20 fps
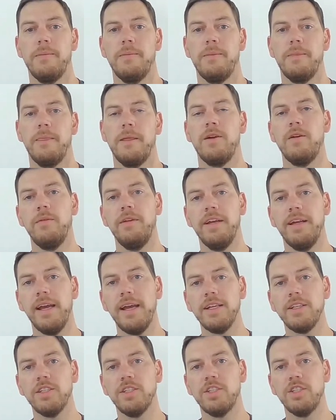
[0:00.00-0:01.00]
The
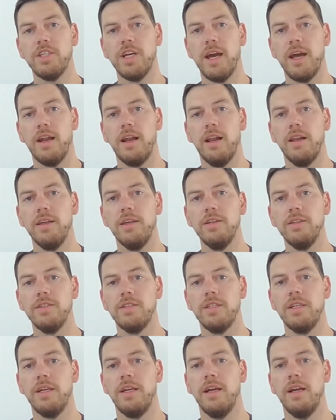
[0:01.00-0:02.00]
communication channel
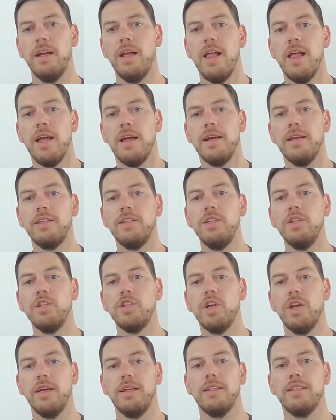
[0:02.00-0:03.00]
used here is
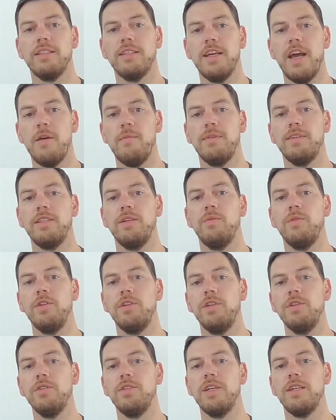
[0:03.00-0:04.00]
usually the same as you
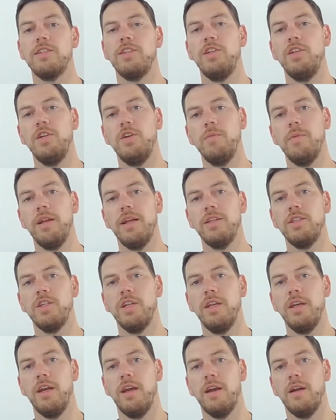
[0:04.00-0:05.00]
would use as a human
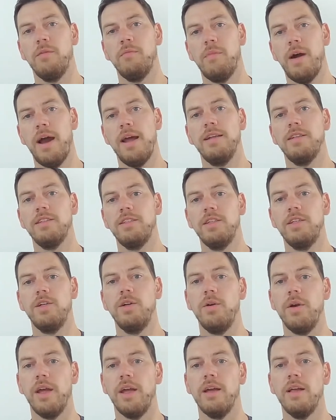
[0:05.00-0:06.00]
engineer, minus the
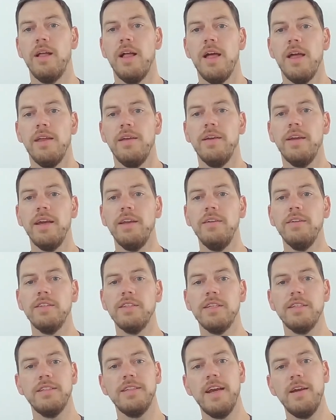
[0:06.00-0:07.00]
GUI. You can use
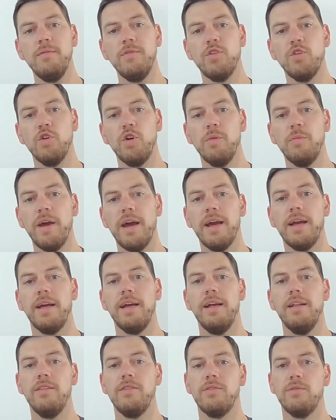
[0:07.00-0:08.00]
the same tool
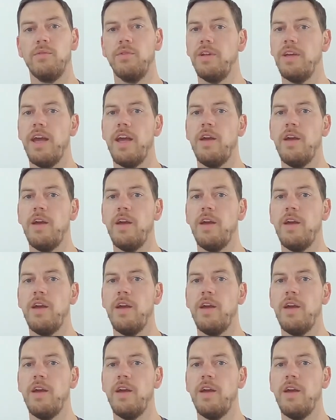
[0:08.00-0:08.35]
backend through the